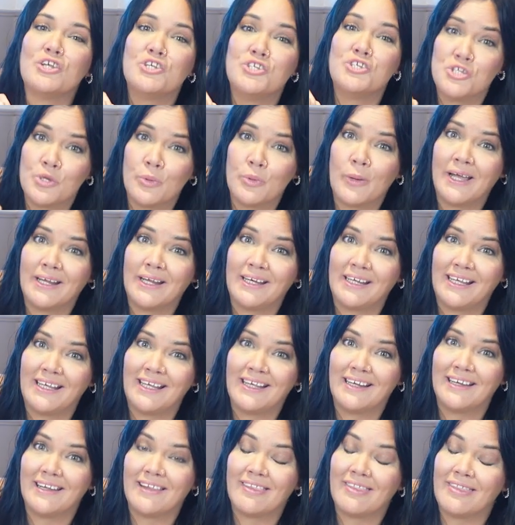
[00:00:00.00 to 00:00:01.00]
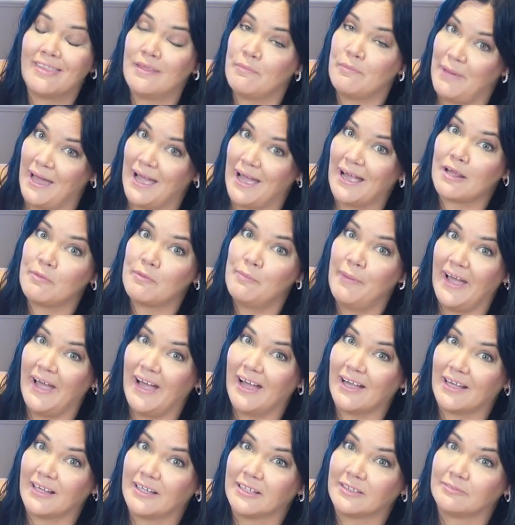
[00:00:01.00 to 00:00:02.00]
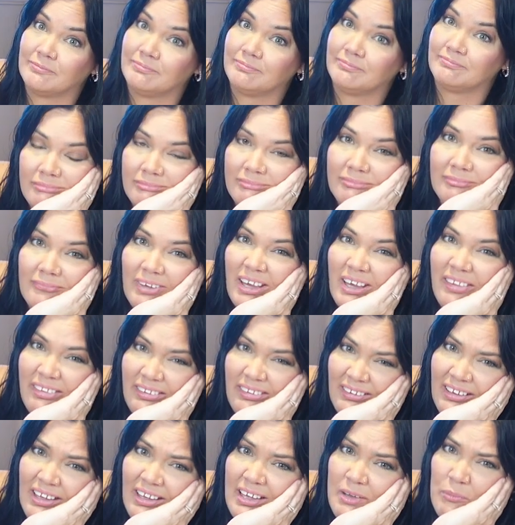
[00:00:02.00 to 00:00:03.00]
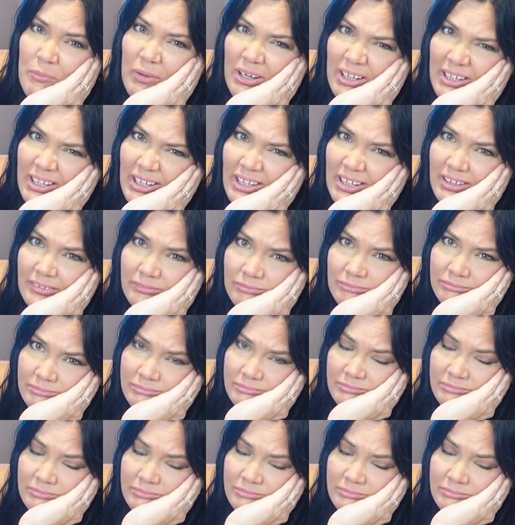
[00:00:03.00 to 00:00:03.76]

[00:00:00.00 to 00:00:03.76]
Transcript: do I need the backpack? I think I might.